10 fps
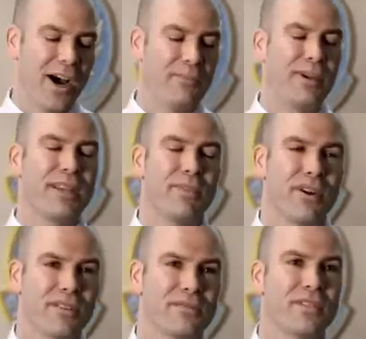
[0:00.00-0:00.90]
A big
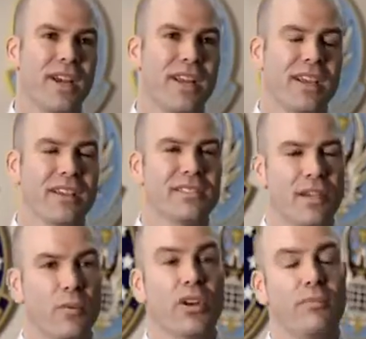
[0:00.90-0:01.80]
part of training
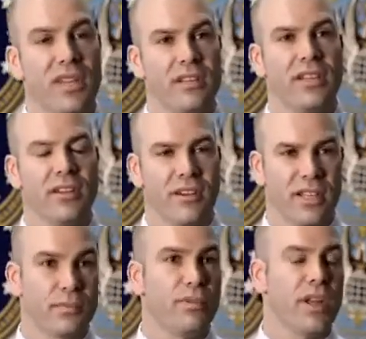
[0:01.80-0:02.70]
someone to be a leader
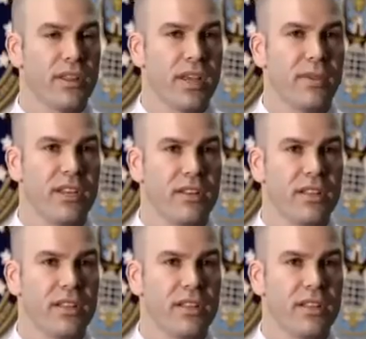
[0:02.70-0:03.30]
is putting them into